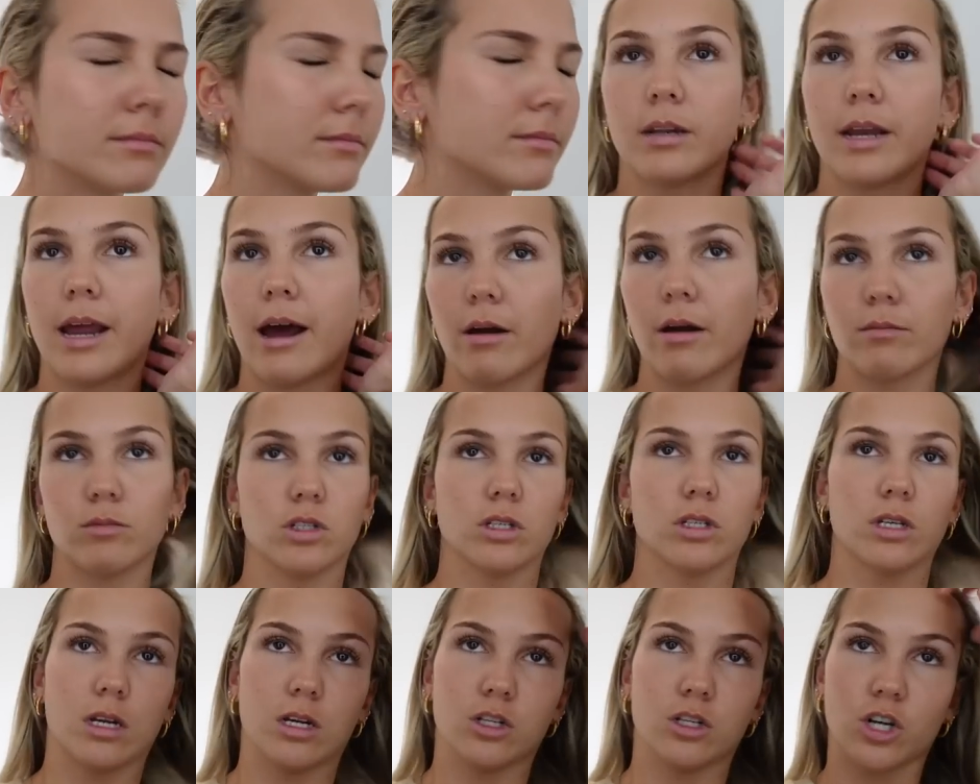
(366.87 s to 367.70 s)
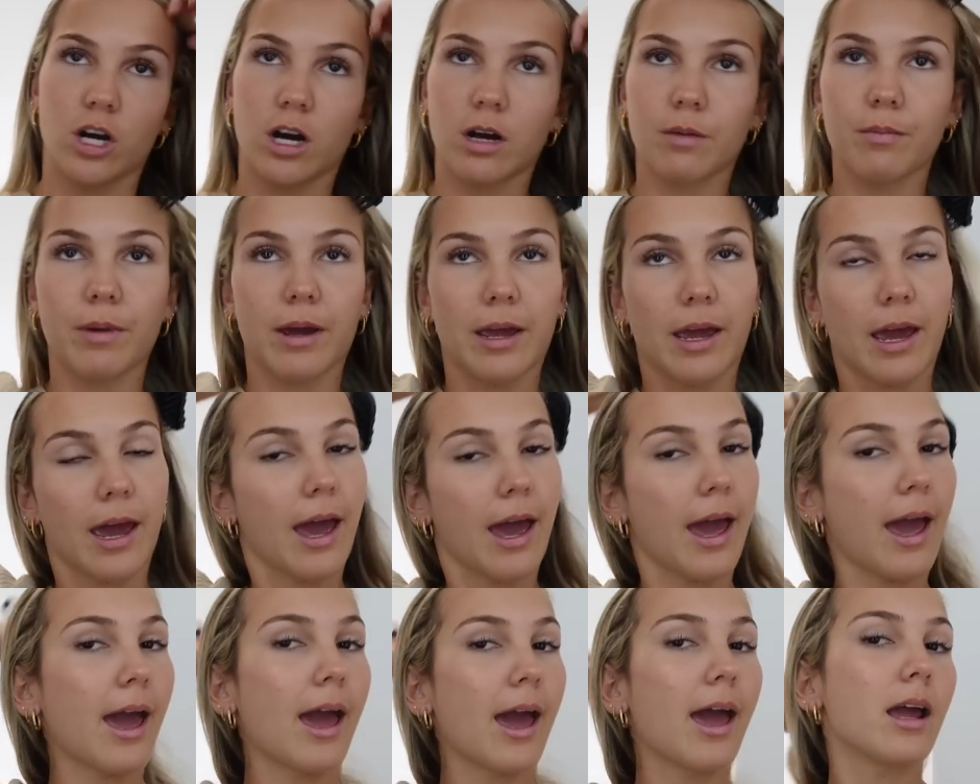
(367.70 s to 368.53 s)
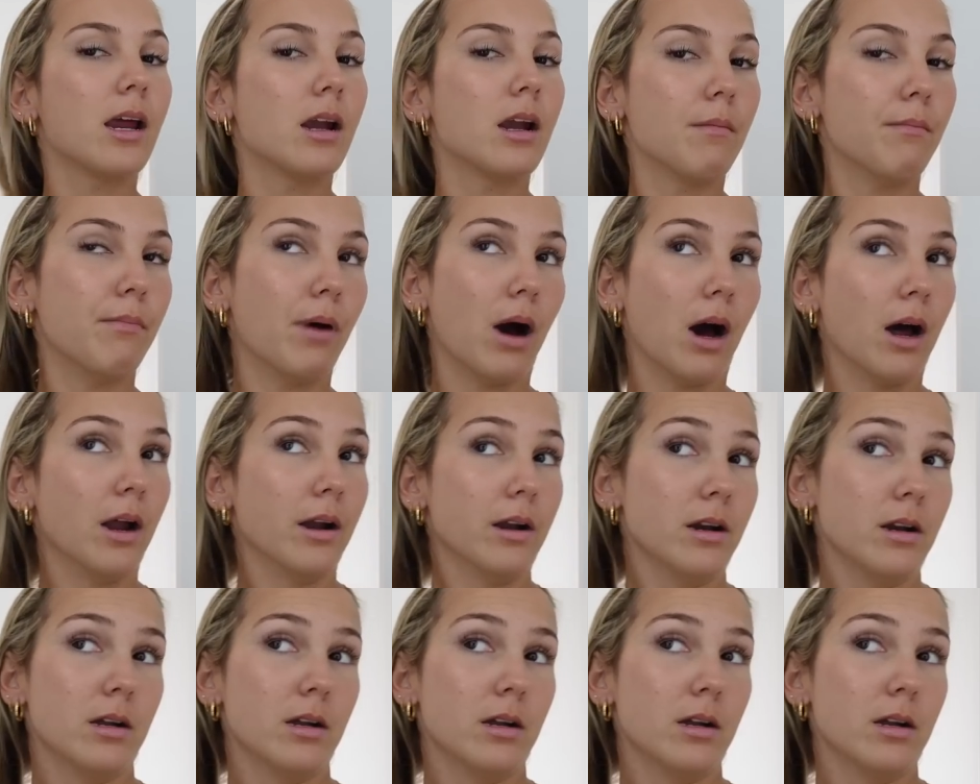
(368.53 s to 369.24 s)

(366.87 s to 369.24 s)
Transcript: Now I'm just gonna chuck my hair in a bun.